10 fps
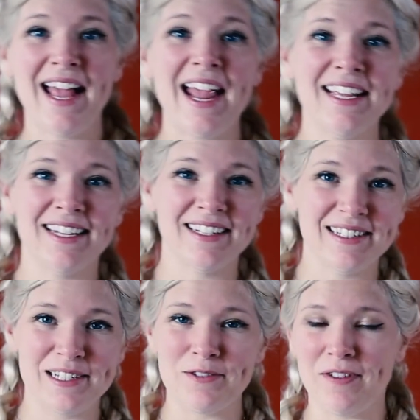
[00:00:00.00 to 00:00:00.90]
Hey there,
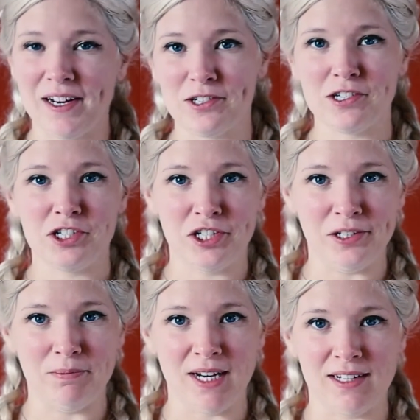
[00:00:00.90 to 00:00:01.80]
this is Phaedra
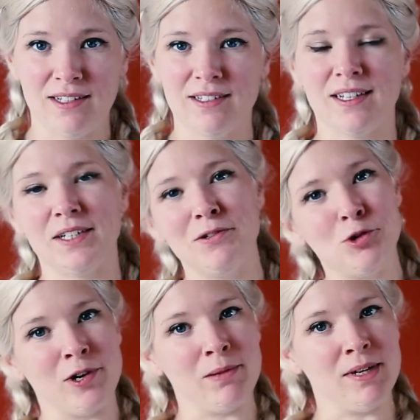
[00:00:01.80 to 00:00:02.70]
Shieldmaiden. Thanks for
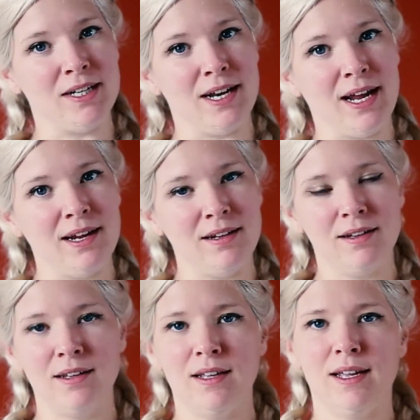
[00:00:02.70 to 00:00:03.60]
joining me
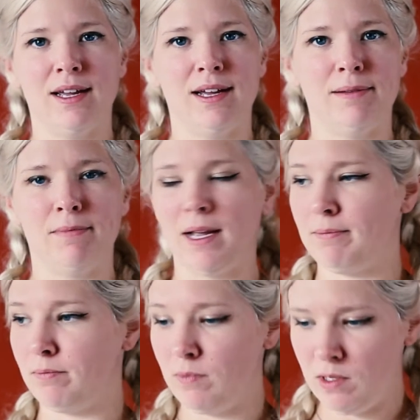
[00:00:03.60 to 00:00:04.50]
today.
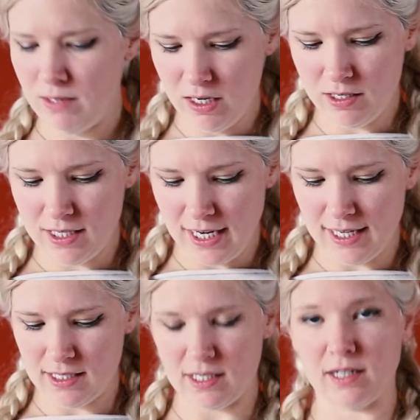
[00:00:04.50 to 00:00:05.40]
I'm here
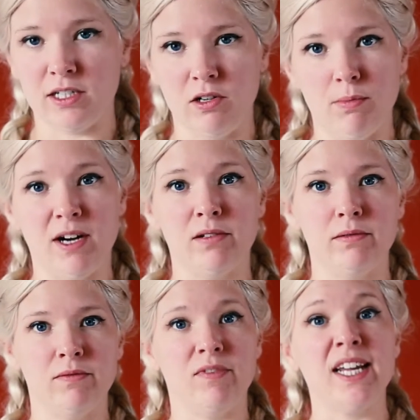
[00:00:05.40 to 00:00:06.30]
today to talk to you
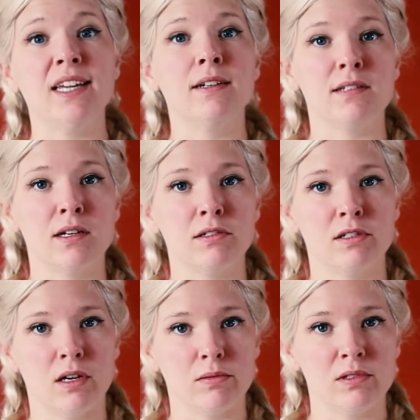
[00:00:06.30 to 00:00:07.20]
about Viking
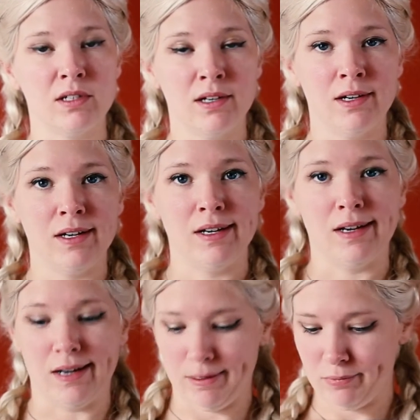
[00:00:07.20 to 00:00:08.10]
sunstones.
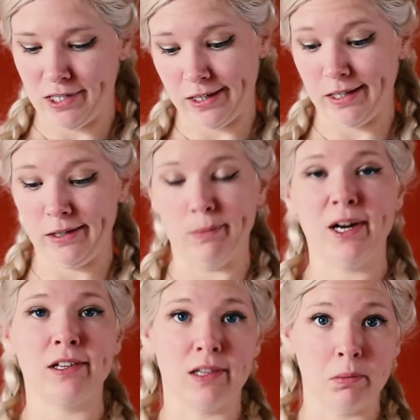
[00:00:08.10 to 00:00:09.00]
I'm talking to you
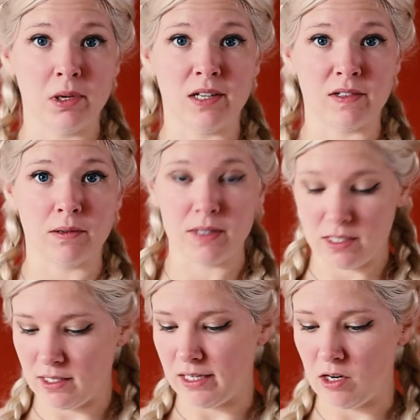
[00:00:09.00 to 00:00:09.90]
about them because I
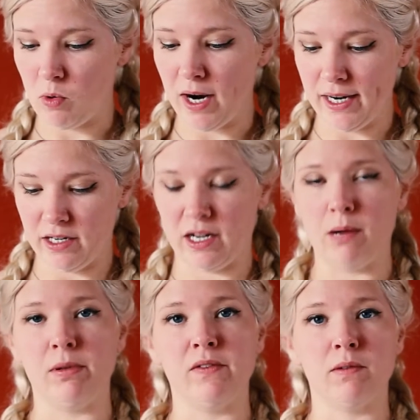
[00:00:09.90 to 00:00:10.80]
recently acquired a
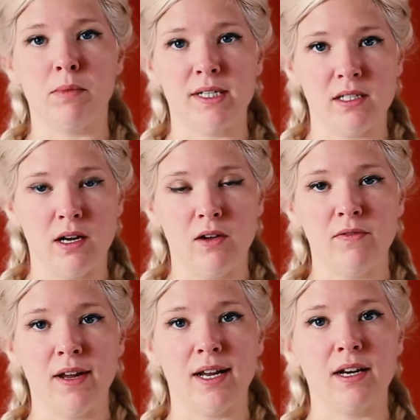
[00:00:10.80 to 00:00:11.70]
couple of them
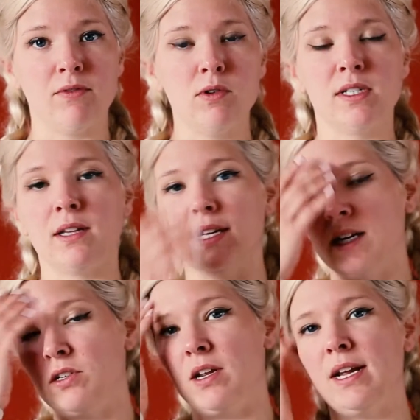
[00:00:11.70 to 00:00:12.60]
myself, and I've always thought the
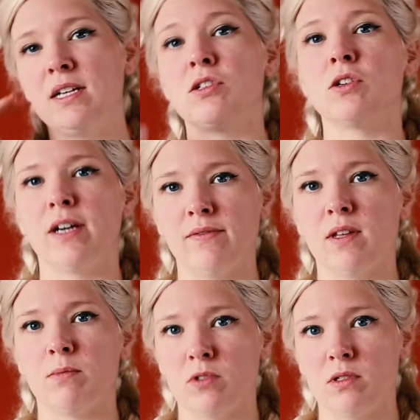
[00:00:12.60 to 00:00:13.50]
history of
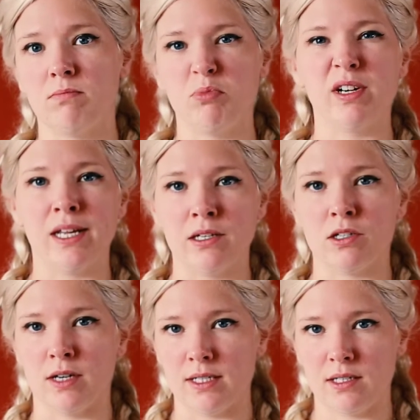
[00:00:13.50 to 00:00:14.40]
them was pretty
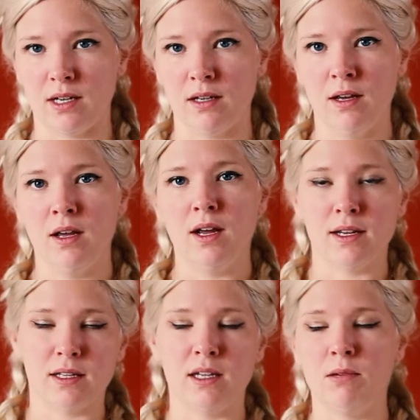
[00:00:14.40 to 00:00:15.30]
interesting.
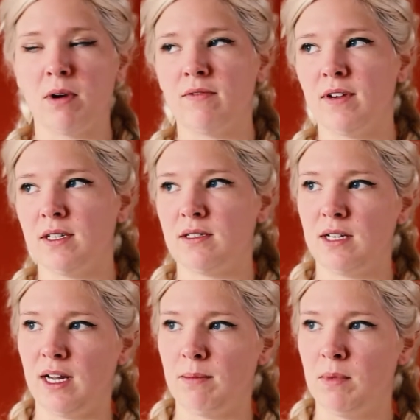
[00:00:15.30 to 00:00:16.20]
I think you might find the
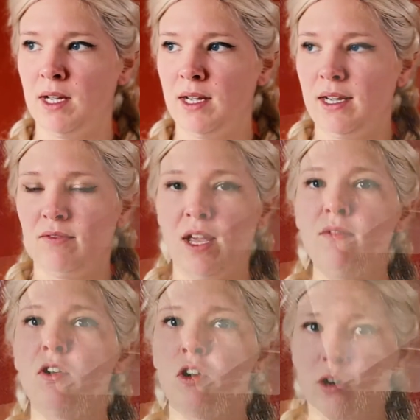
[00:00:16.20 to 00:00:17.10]
same. If you
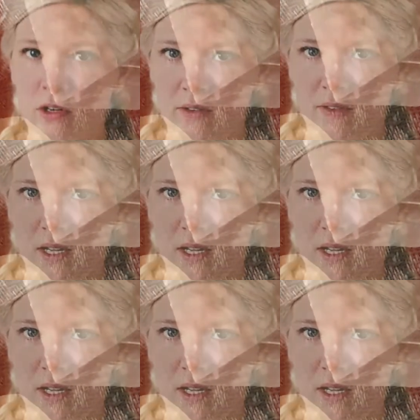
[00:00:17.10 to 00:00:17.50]
haven't heard of